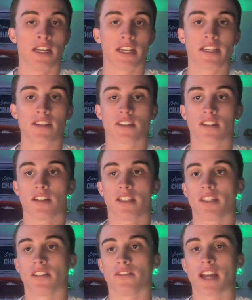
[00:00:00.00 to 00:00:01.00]
He's
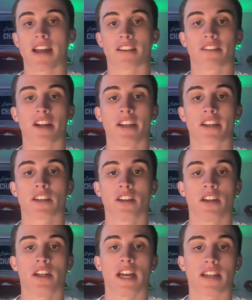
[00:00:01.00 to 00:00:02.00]
athletic,
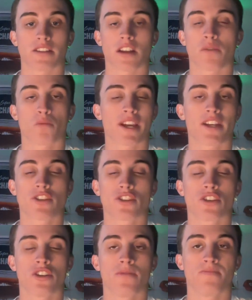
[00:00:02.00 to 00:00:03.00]
has a lot of range
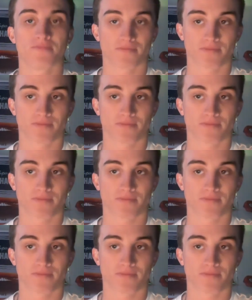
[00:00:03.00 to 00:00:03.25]
to him.